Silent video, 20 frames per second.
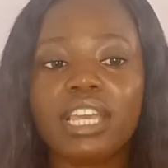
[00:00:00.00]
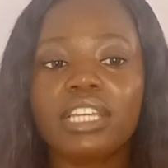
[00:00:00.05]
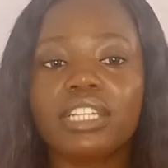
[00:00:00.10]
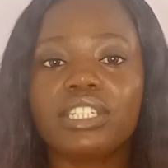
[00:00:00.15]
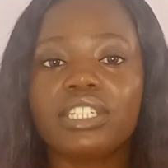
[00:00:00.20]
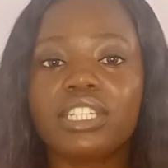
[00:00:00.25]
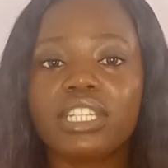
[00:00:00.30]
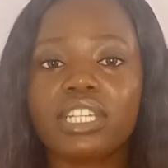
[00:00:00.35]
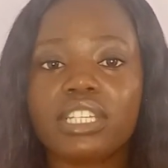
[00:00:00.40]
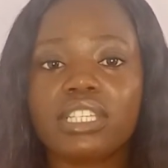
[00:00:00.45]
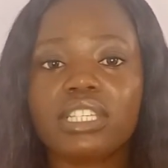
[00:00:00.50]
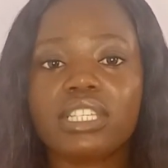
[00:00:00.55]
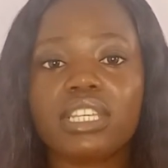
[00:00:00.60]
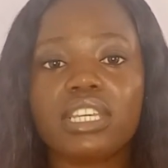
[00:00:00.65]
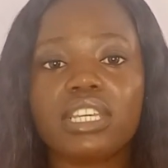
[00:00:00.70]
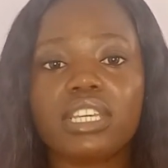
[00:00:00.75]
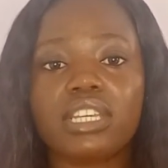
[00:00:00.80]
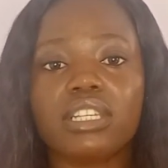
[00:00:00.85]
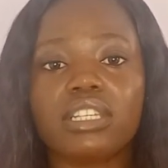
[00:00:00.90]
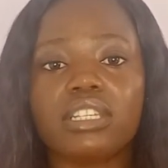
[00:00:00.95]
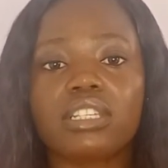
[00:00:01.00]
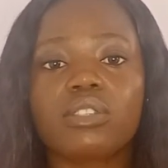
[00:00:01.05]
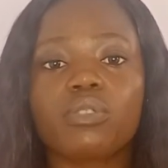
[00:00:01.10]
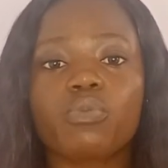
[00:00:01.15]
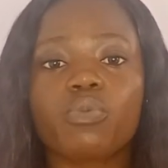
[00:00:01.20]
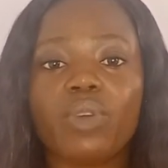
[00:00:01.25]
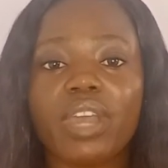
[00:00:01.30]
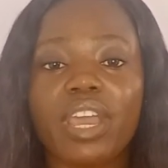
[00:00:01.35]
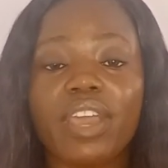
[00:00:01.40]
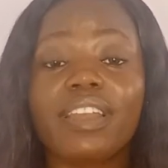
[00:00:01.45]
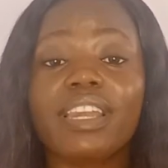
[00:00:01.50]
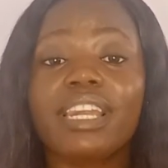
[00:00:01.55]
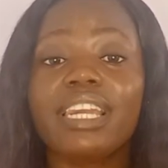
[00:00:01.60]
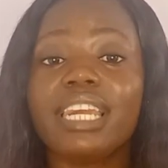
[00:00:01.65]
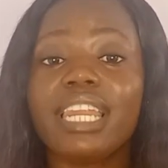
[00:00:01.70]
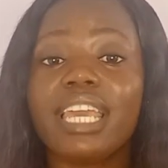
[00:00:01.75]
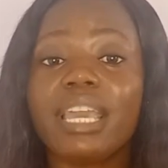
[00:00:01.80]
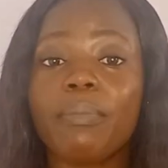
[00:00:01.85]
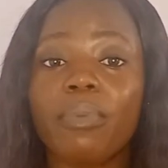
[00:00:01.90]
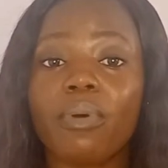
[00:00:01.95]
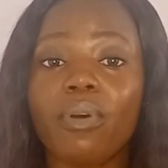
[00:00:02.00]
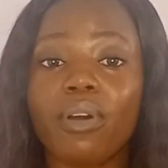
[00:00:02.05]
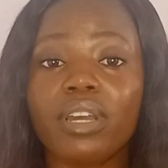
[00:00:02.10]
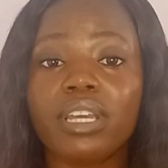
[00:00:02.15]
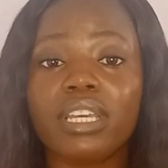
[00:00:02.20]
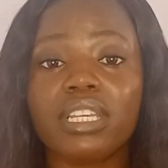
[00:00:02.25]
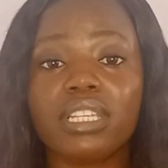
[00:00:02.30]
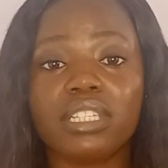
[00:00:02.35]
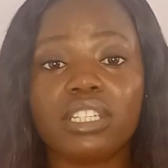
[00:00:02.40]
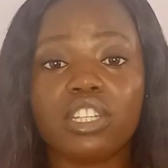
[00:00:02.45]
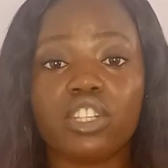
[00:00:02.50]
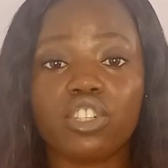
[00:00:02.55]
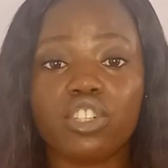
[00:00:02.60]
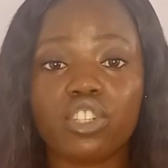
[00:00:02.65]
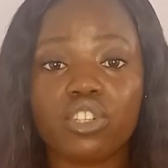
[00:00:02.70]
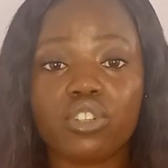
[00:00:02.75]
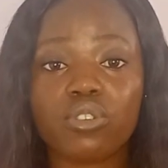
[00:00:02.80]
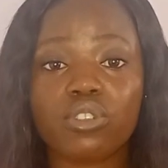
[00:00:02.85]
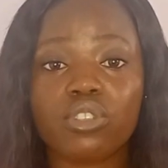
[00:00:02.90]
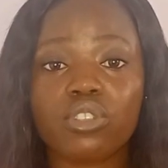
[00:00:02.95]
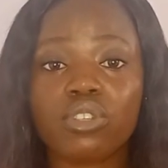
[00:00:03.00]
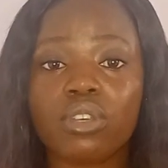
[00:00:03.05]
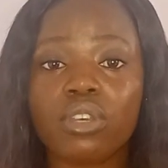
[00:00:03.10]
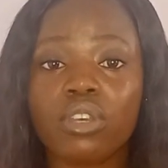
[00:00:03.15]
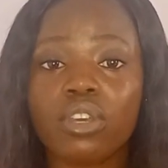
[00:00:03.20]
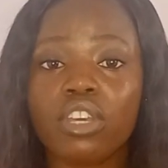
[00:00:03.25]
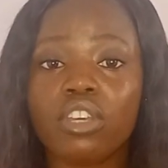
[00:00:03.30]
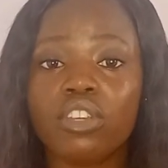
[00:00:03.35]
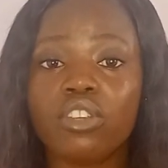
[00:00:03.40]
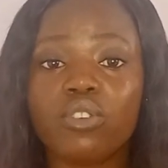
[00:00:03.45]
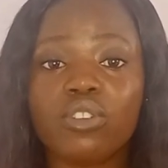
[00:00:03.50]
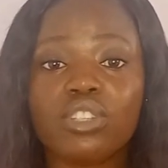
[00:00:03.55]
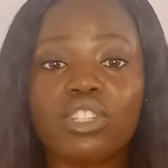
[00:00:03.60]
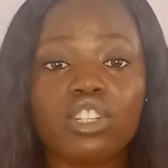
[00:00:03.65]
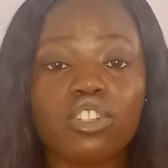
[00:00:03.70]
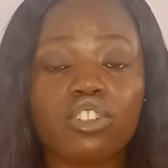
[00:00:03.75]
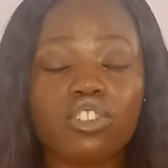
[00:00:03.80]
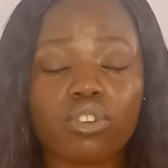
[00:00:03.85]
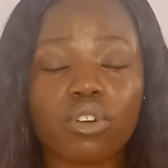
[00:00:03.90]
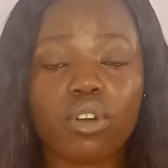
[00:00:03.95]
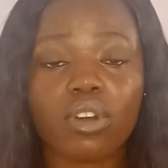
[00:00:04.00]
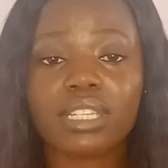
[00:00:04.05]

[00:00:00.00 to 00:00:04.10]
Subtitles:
This is where labor is induced using drugs